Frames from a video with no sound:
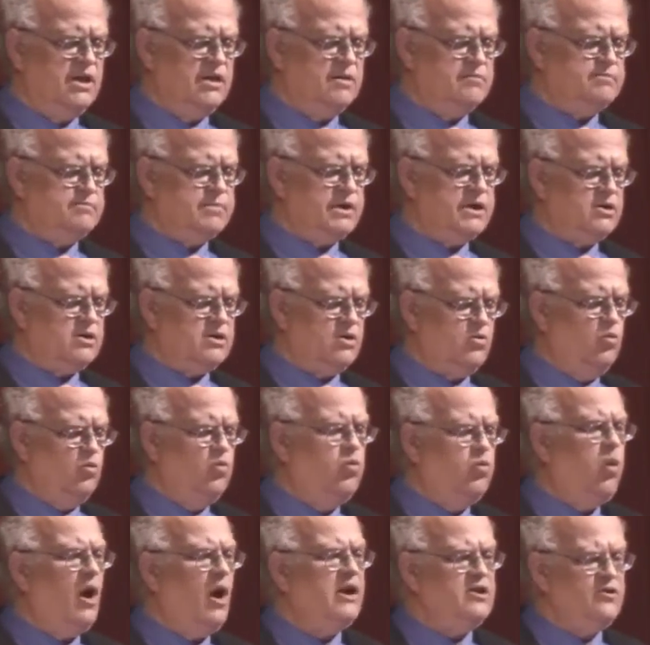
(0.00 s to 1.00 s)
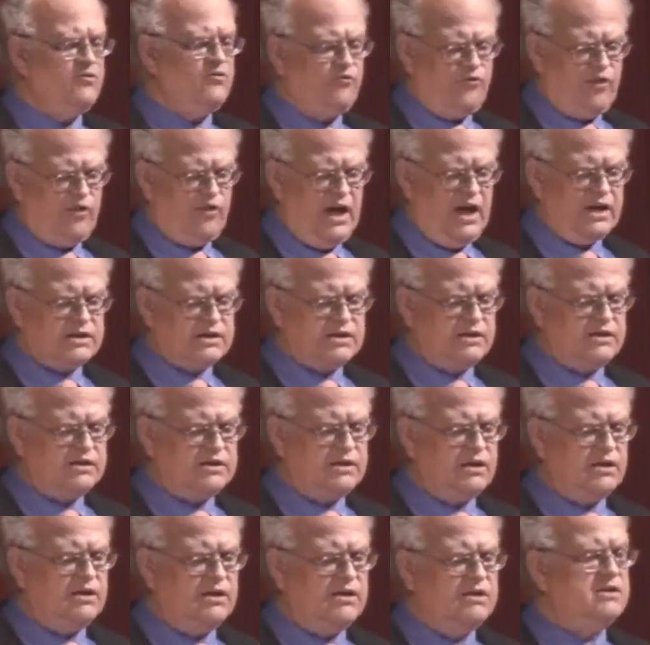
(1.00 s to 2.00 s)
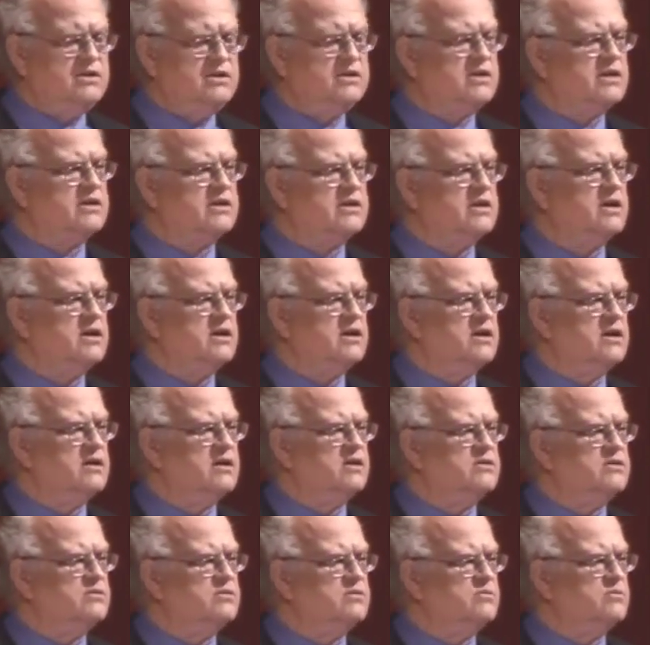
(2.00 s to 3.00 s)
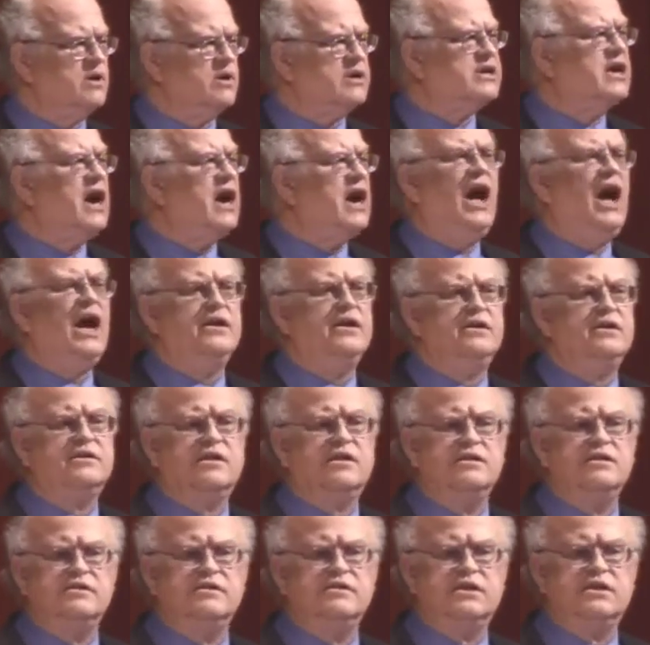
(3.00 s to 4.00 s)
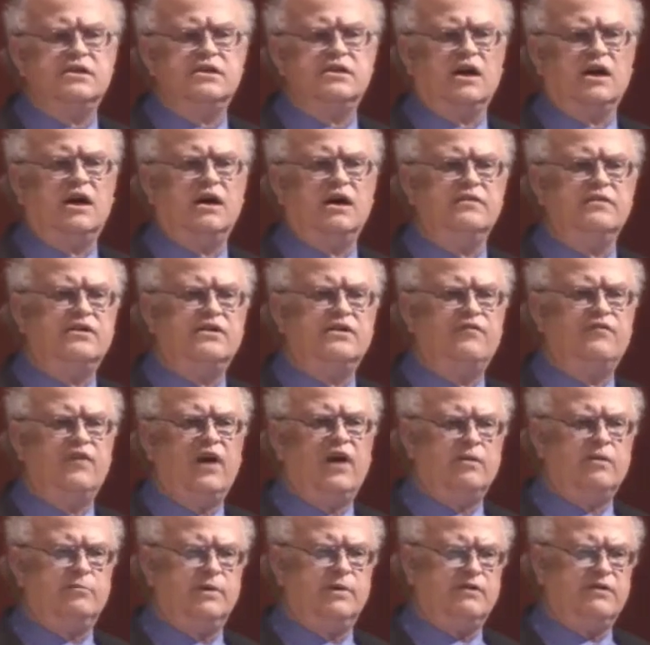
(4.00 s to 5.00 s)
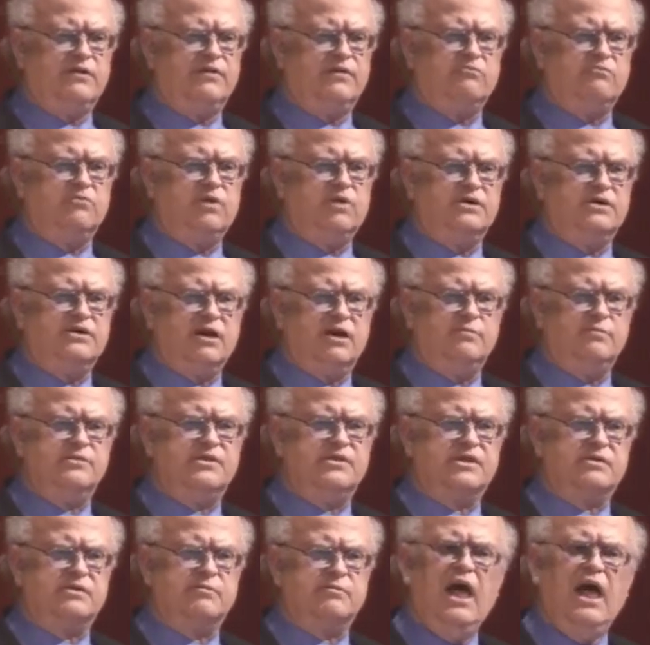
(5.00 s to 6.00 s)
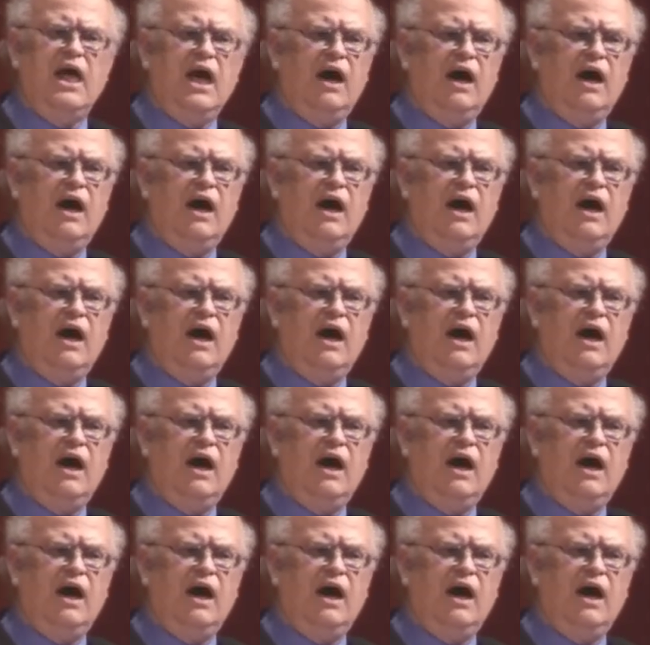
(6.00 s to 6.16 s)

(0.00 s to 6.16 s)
but what in fact does, uh, what guides the design, the development of that runtime system?